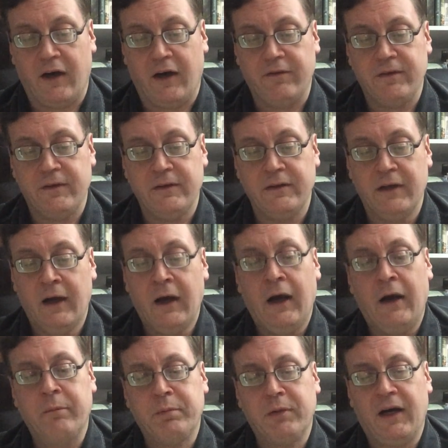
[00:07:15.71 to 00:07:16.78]
offered
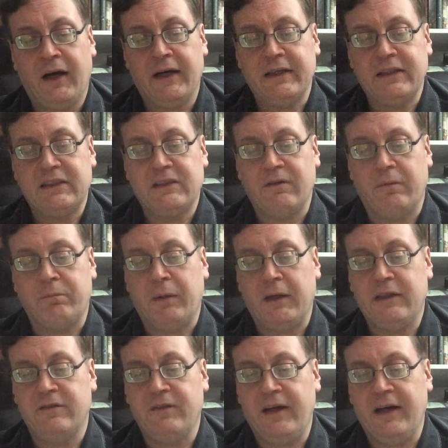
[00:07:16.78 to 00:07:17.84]
a prize of a
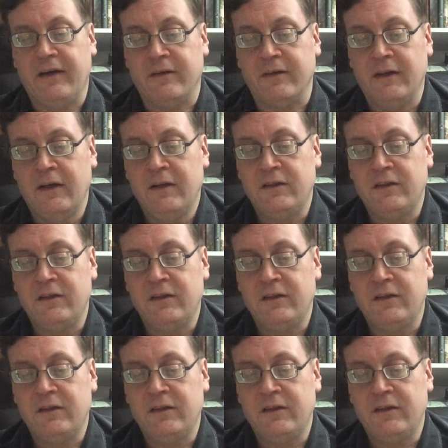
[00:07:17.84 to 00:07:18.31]
butt of ale